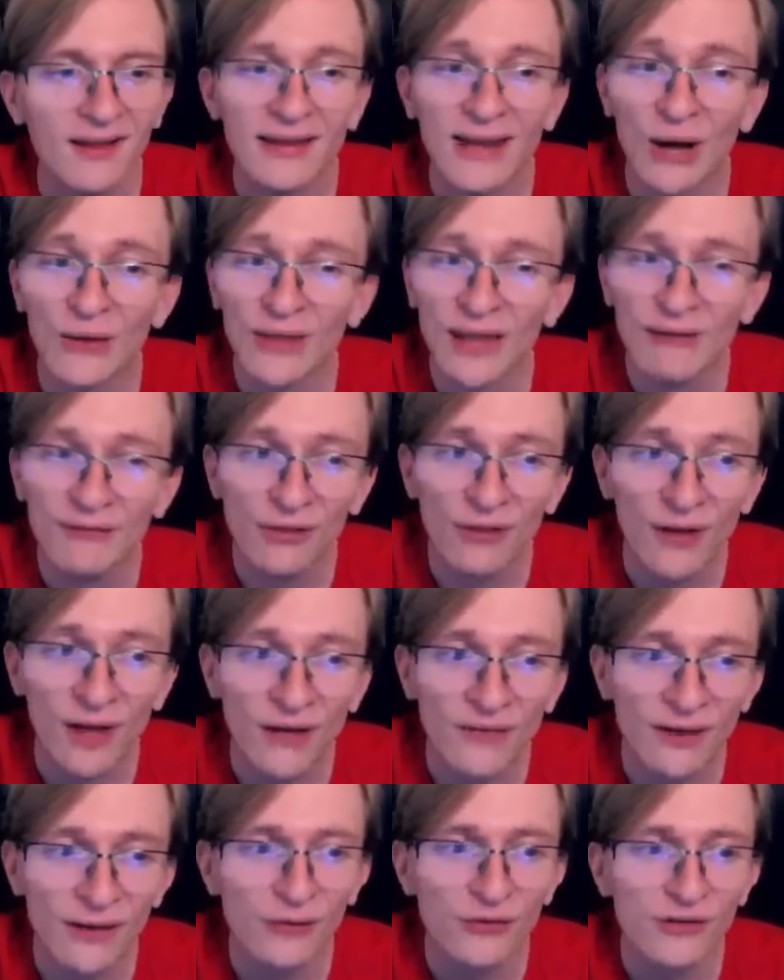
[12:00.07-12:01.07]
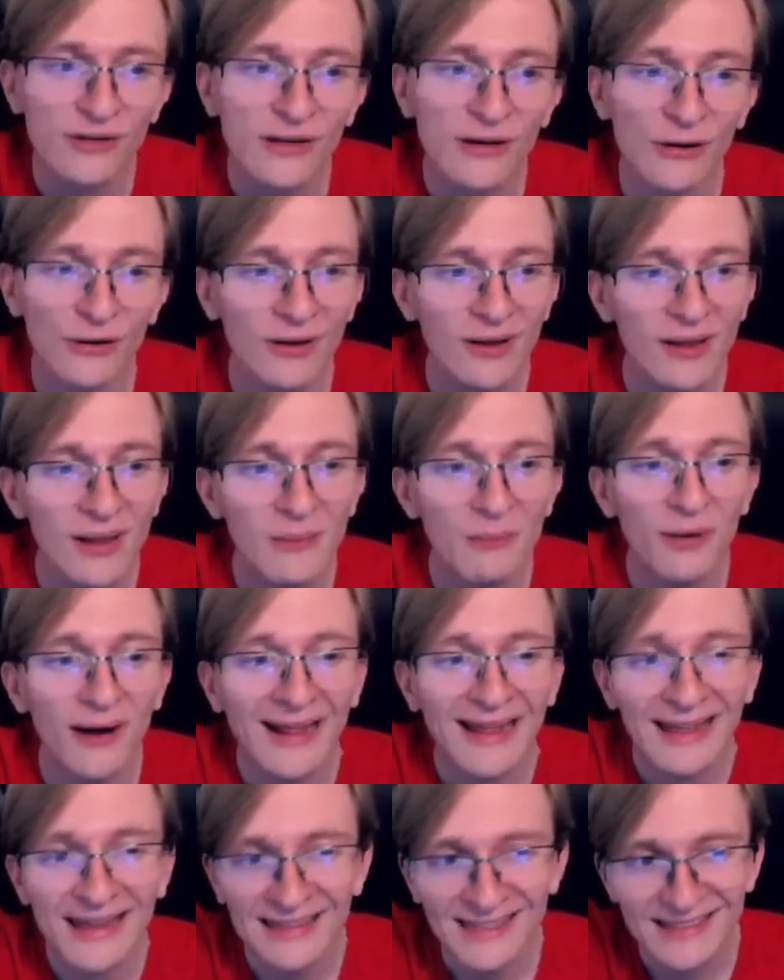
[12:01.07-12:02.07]
Now they have a lot of energy here, but I
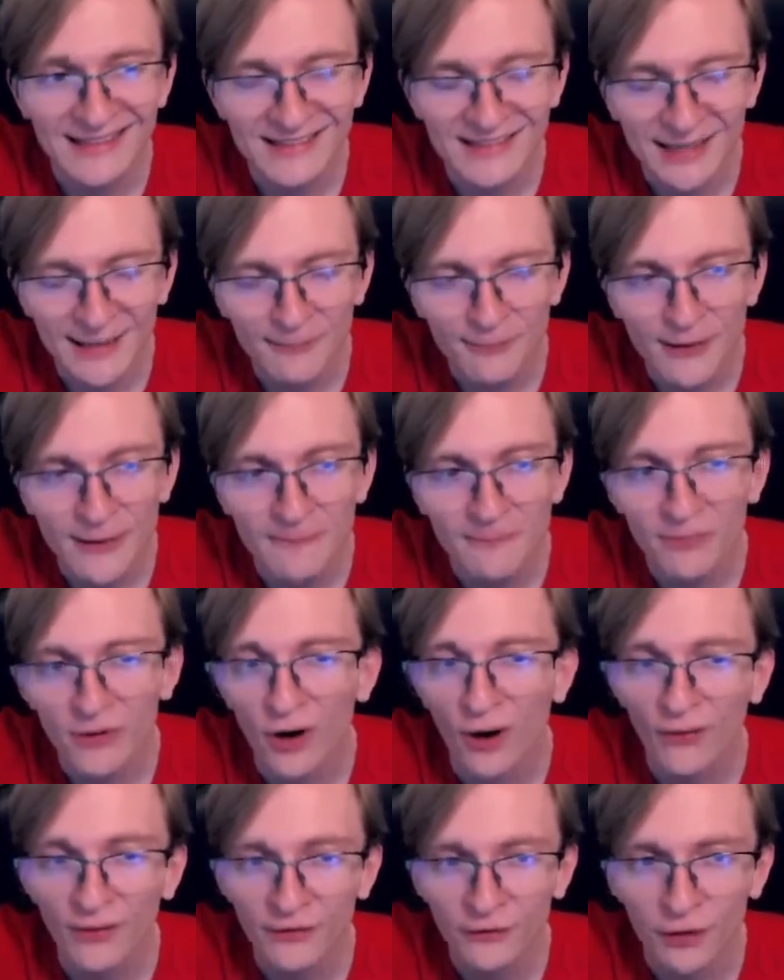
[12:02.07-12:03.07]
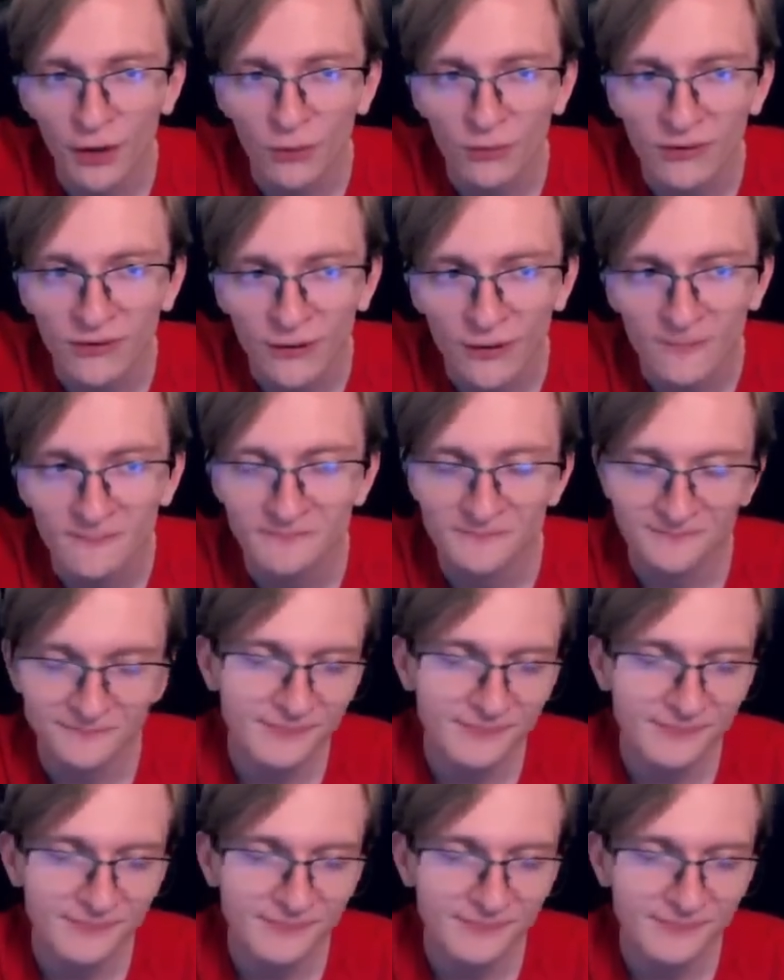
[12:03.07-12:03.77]
can get the CMP on this Aqua Tail.